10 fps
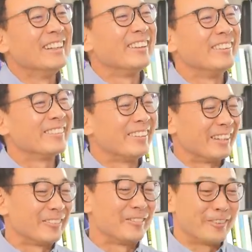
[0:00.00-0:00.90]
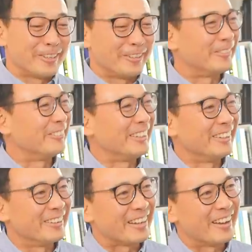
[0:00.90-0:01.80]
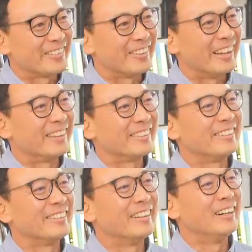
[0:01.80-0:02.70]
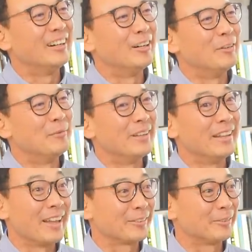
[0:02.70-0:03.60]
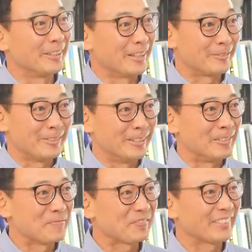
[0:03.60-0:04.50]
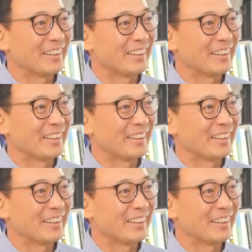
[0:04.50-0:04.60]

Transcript: yeah. There's like 40 or 50 years after that. Mm-hmm. Um, and that's where it gets real.